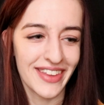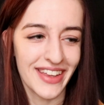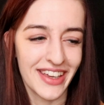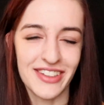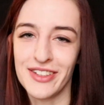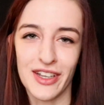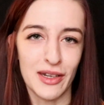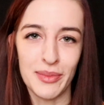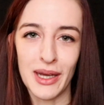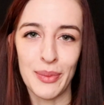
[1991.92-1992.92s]
it's just going
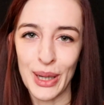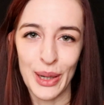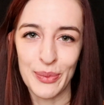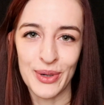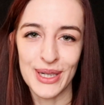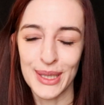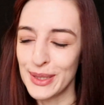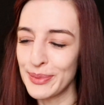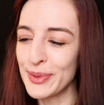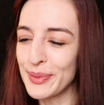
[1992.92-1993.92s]
to be a bit
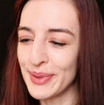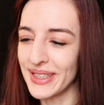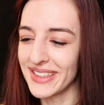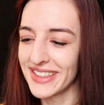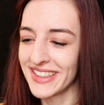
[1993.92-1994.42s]
unpredictable, but